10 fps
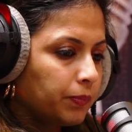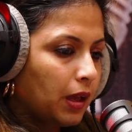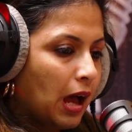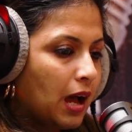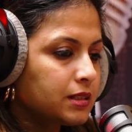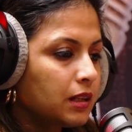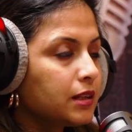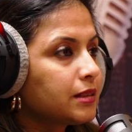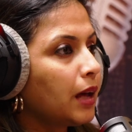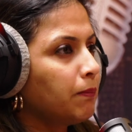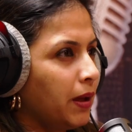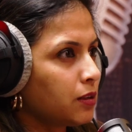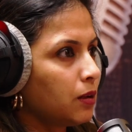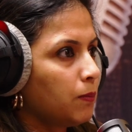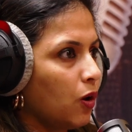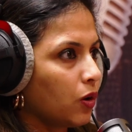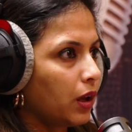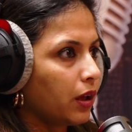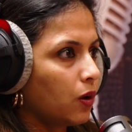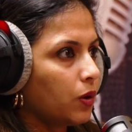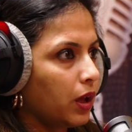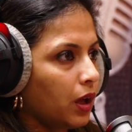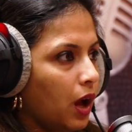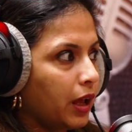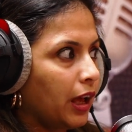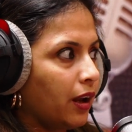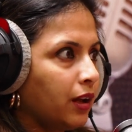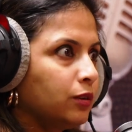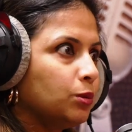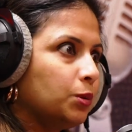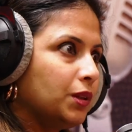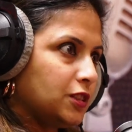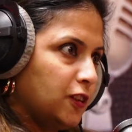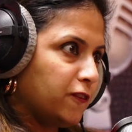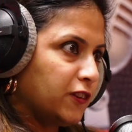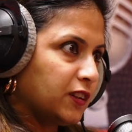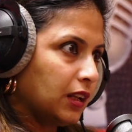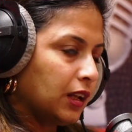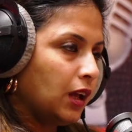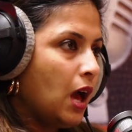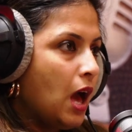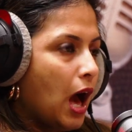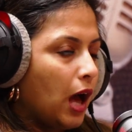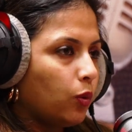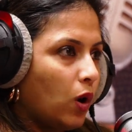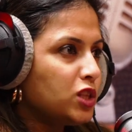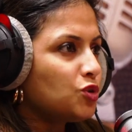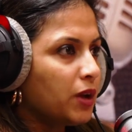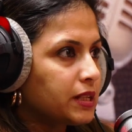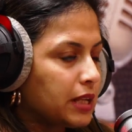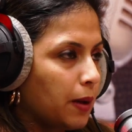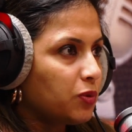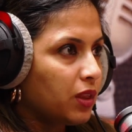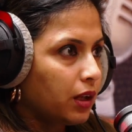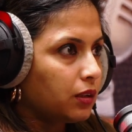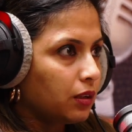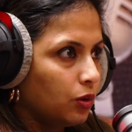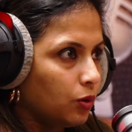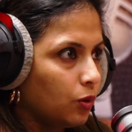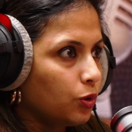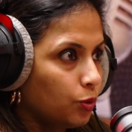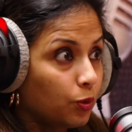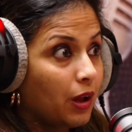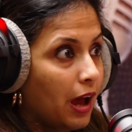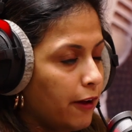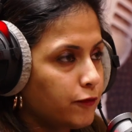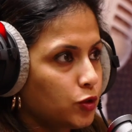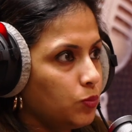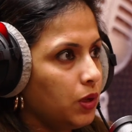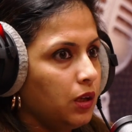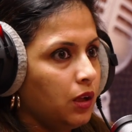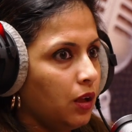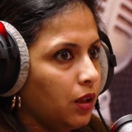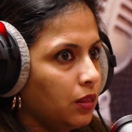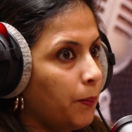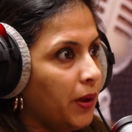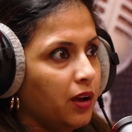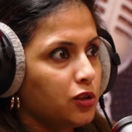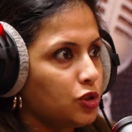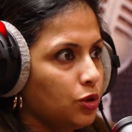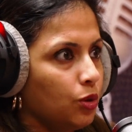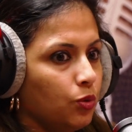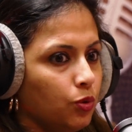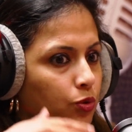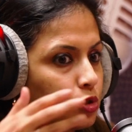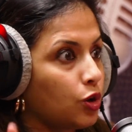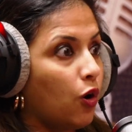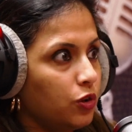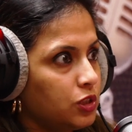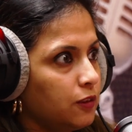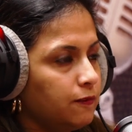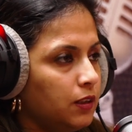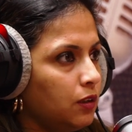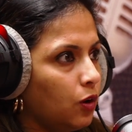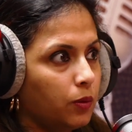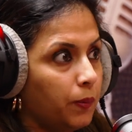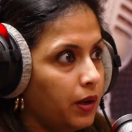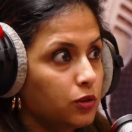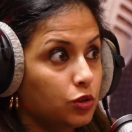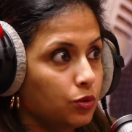hassle is that mental block. Like, okay, can I do this differently? And once you accept that, you don't have to be the parent you saw on TV or the parent